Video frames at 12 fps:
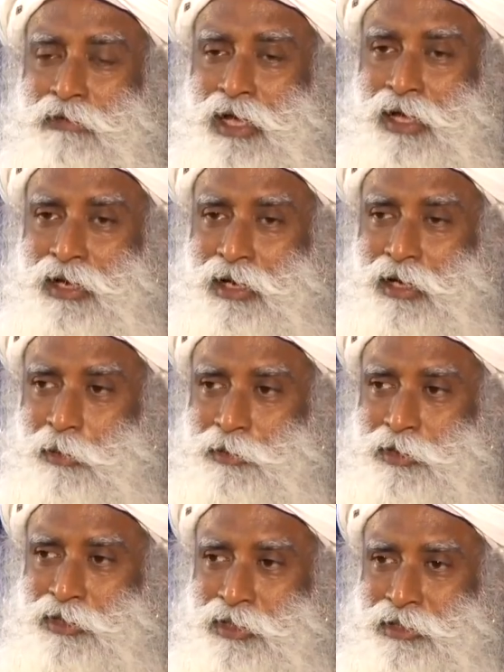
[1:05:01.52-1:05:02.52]
fly
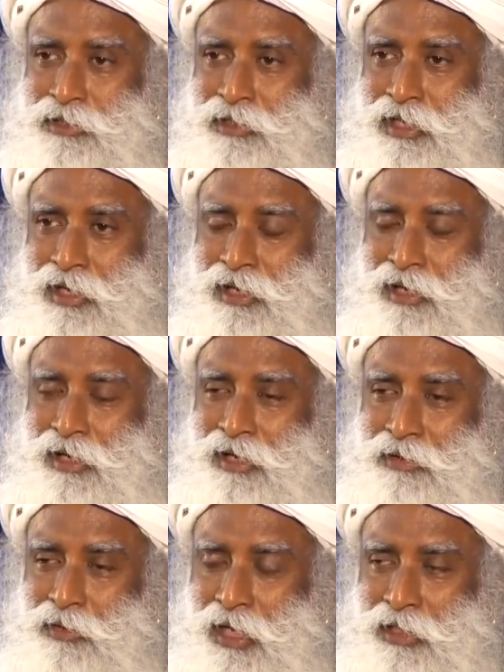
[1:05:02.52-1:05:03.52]
helicopters in
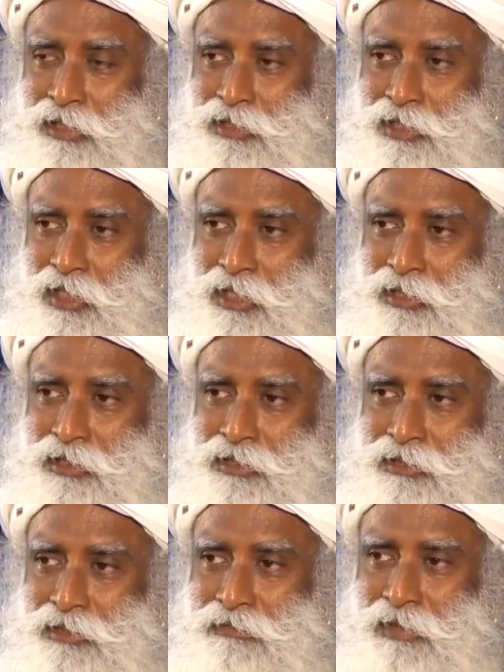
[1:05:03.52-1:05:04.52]
uh, United States,
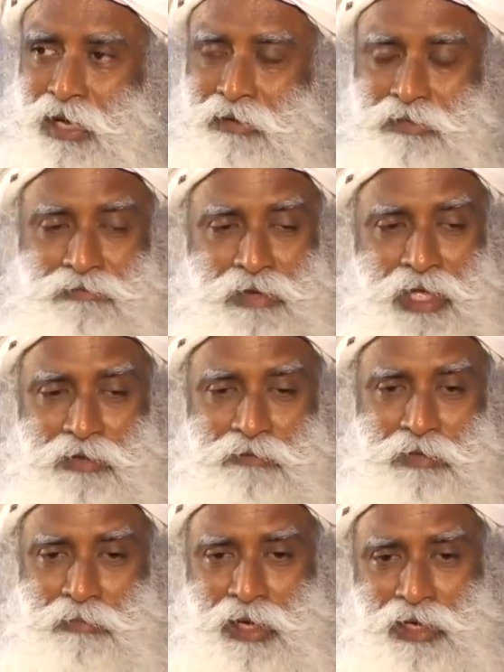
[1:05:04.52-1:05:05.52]
I was flying
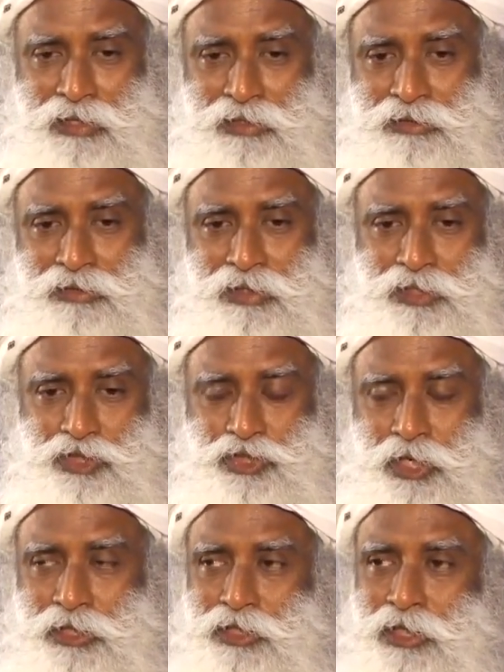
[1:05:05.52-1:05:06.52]
with my
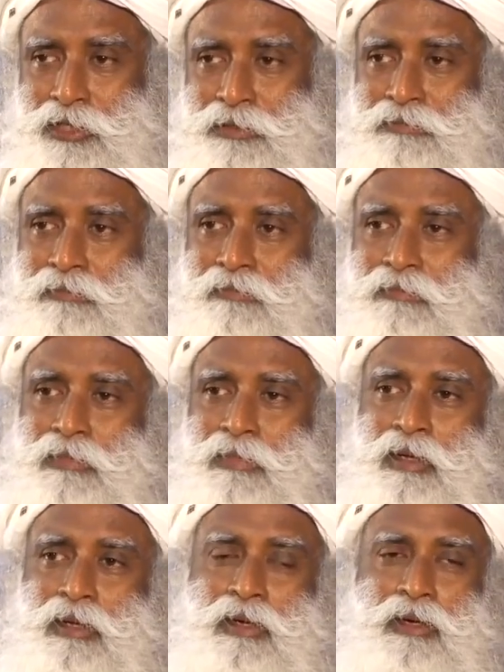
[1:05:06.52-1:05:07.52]
instructor.
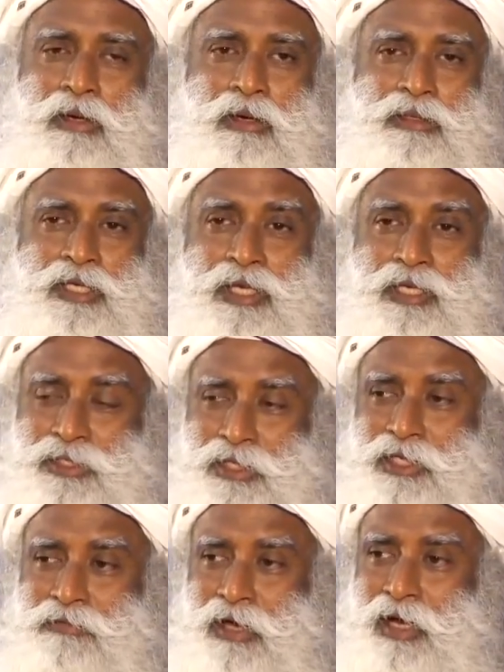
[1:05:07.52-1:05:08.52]

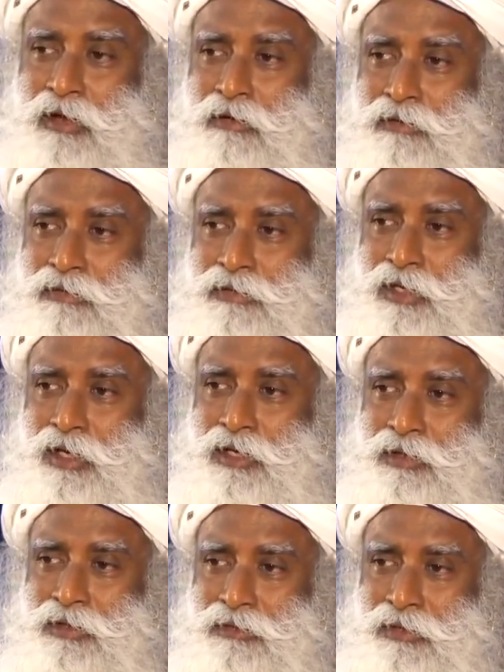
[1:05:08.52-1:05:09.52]
Tennessee, where our
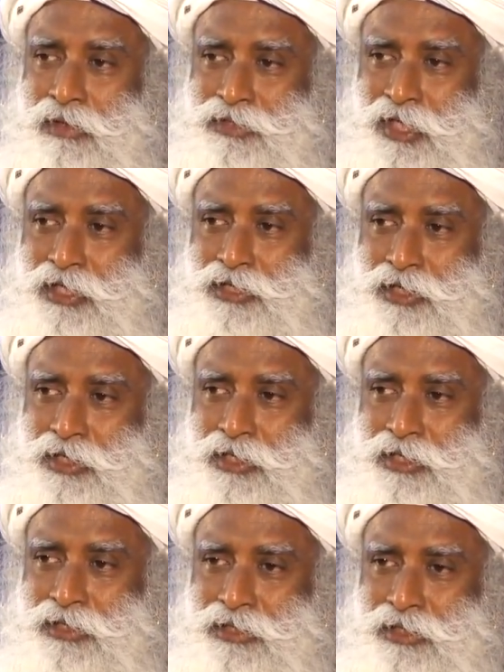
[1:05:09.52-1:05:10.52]
center
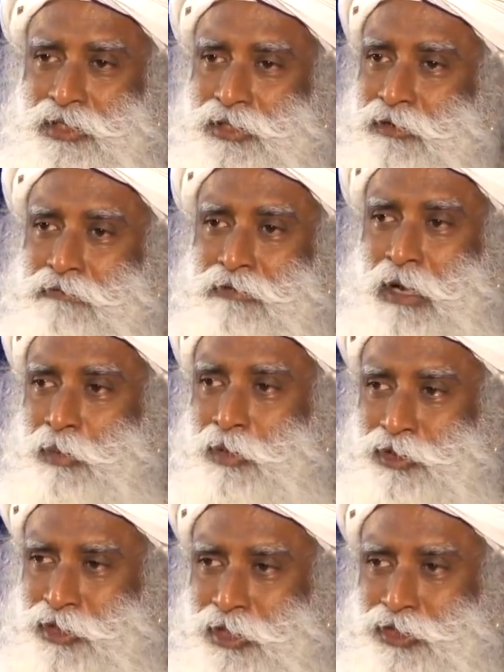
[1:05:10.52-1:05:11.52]
is, is a
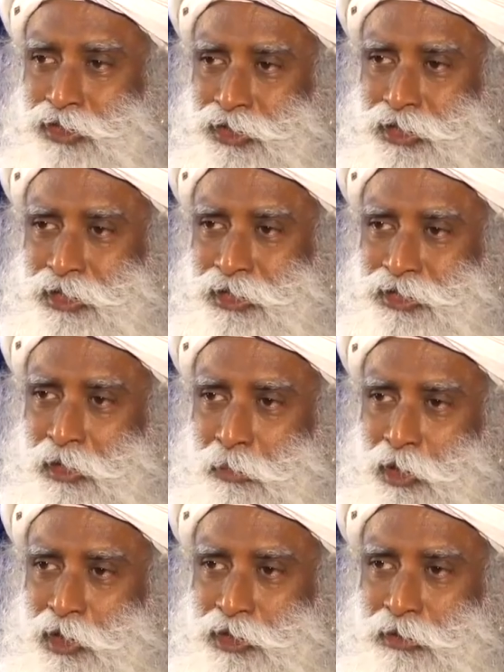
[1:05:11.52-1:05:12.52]
fabulous country, it's
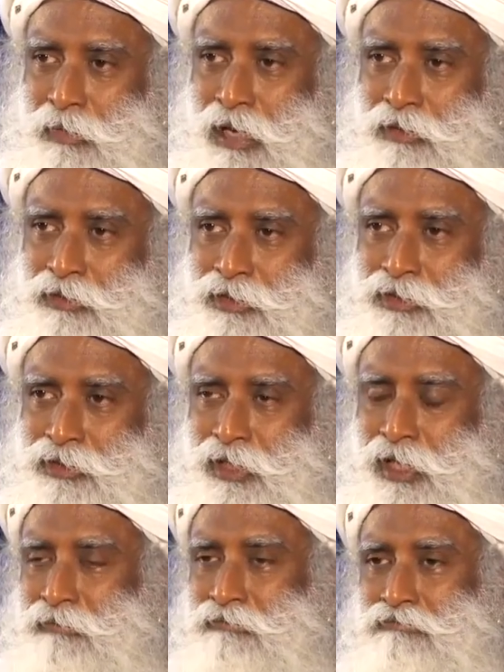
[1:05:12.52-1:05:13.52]
Appalachian Mountains
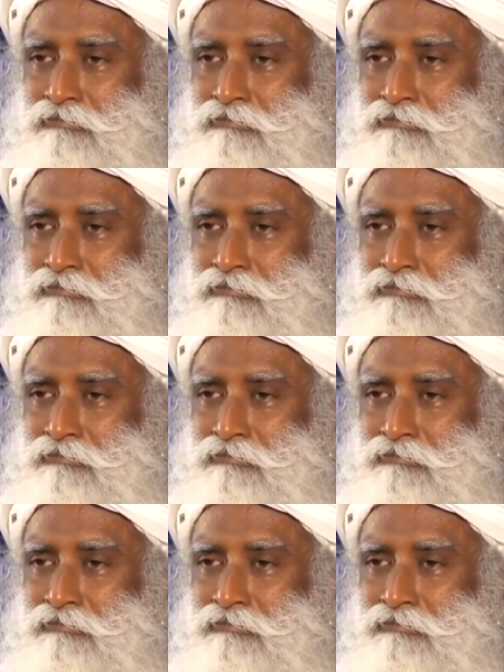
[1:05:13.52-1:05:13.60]
and